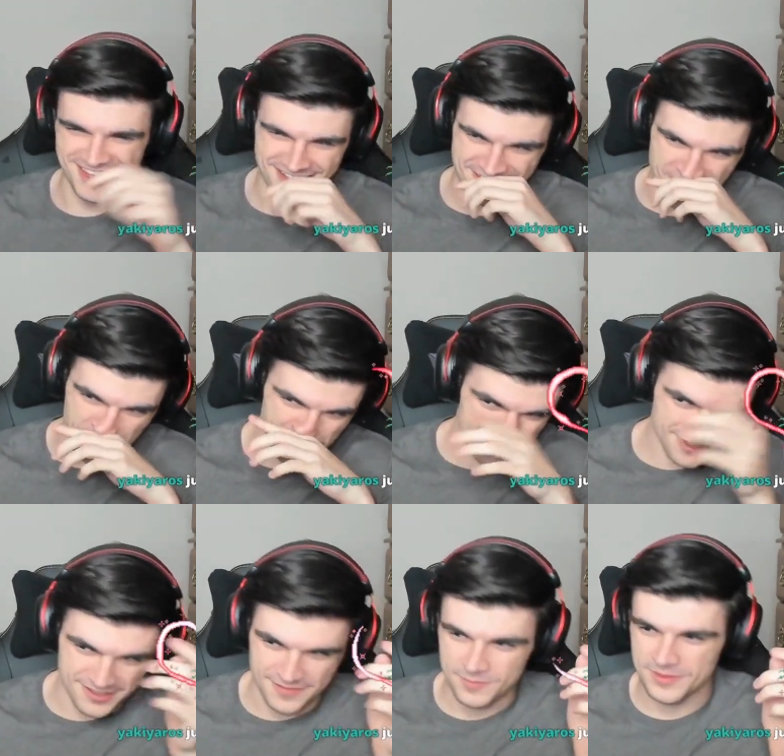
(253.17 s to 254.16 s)
No, I
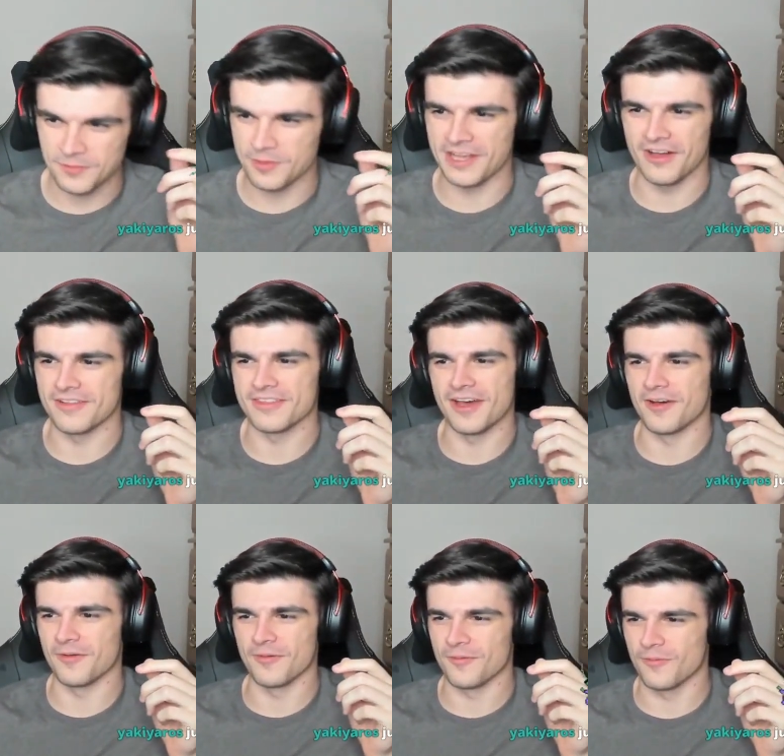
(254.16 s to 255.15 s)
mean, we all
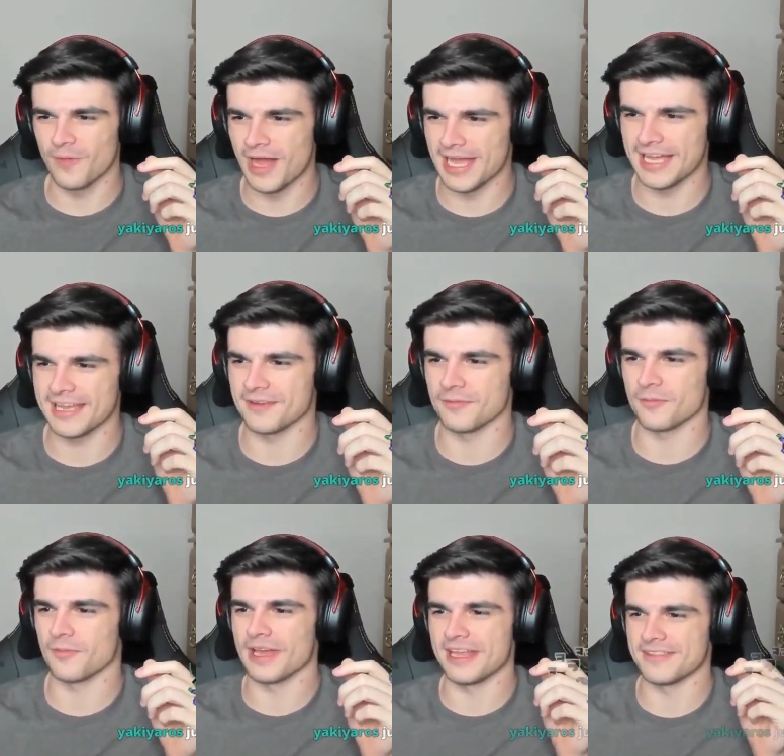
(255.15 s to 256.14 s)
know why
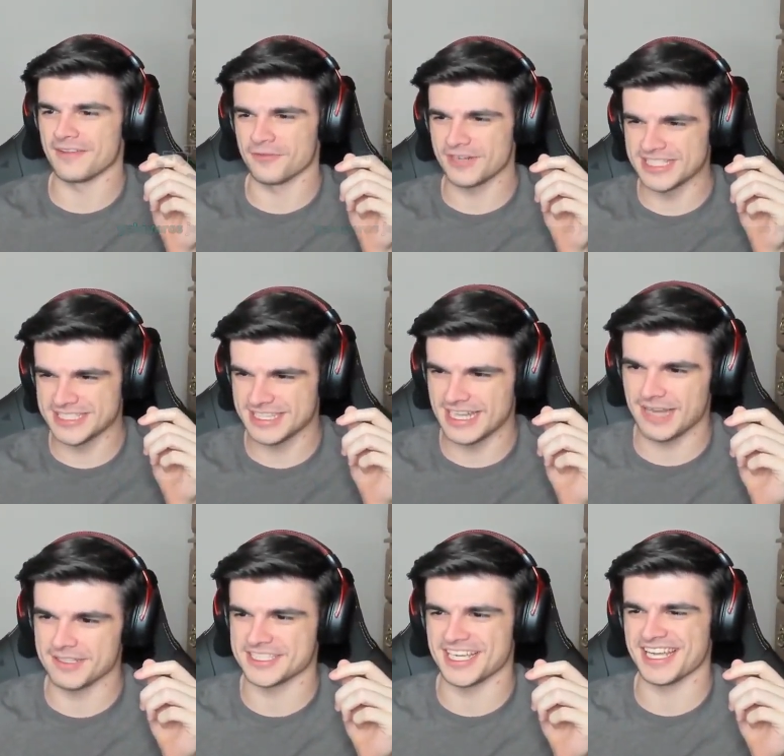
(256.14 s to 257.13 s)
and the reason that
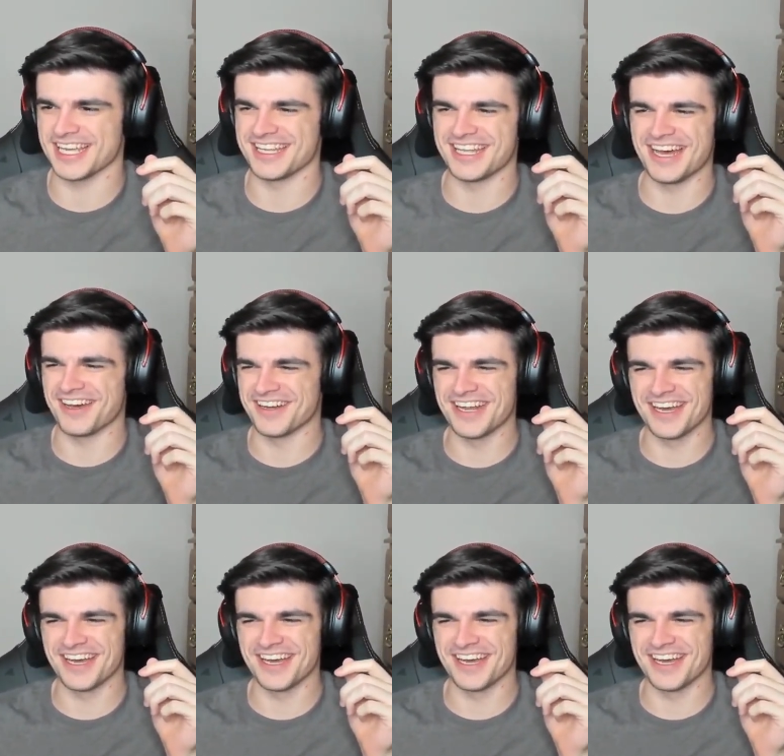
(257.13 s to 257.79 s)
I was saying it. No.